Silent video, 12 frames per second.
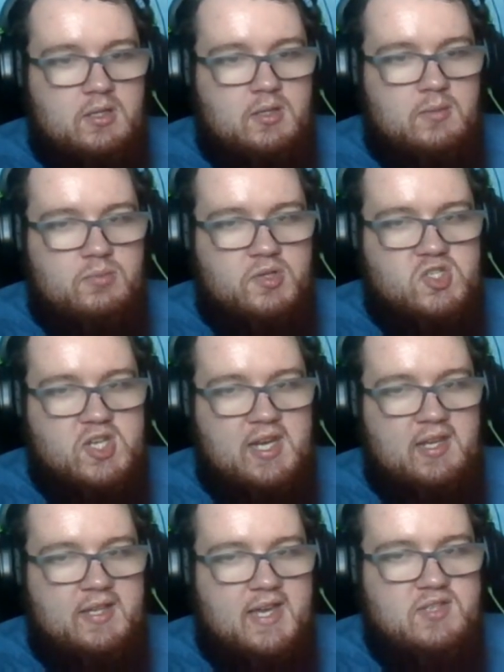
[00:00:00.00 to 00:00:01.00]
appreciate
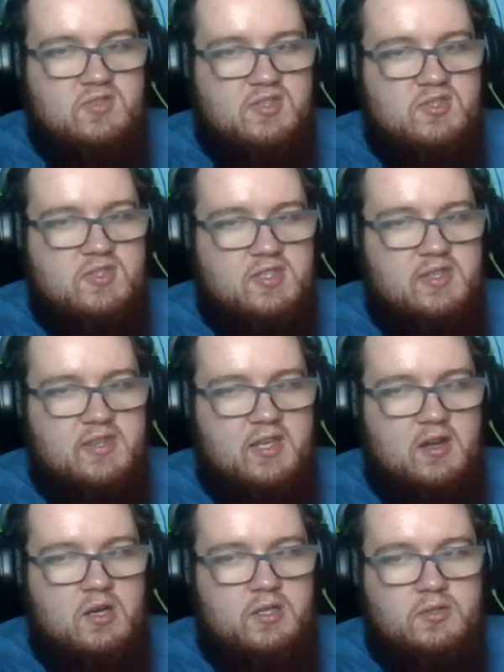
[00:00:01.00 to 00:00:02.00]
you guys listening to
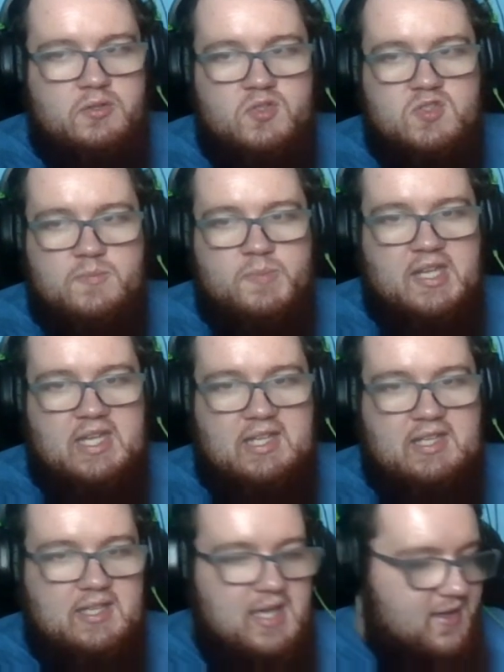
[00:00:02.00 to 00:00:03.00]
the articles but
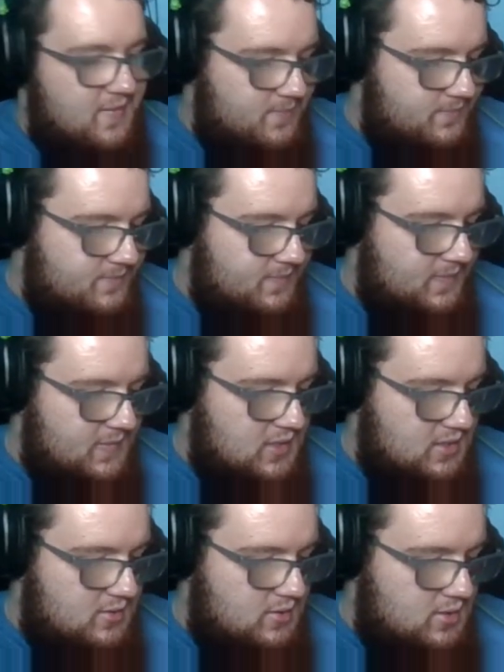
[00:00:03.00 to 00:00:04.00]
yeah
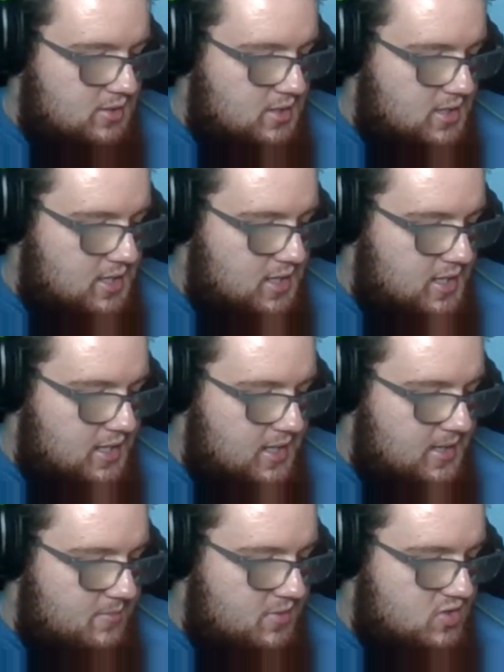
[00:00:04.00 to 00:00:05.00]

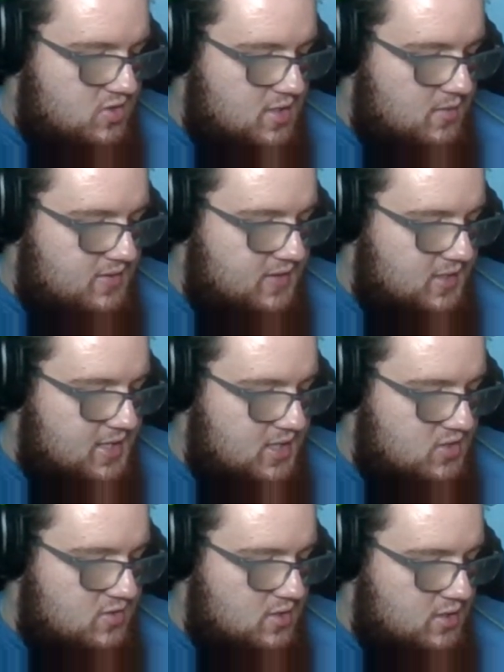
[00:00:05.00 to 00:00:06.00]
um, let's start with the
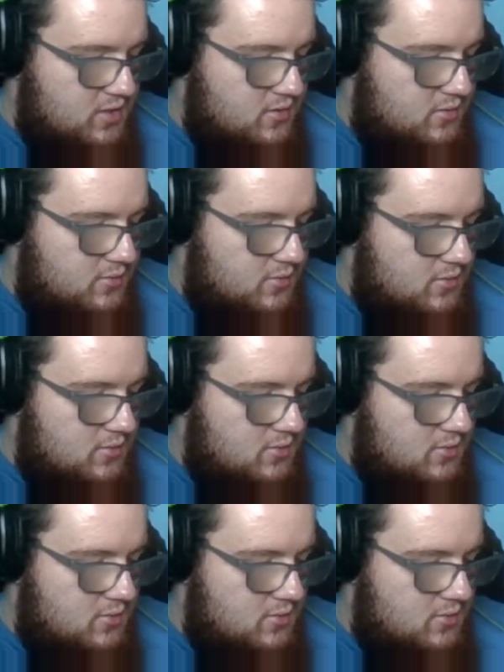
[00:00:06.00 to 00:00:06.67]
next article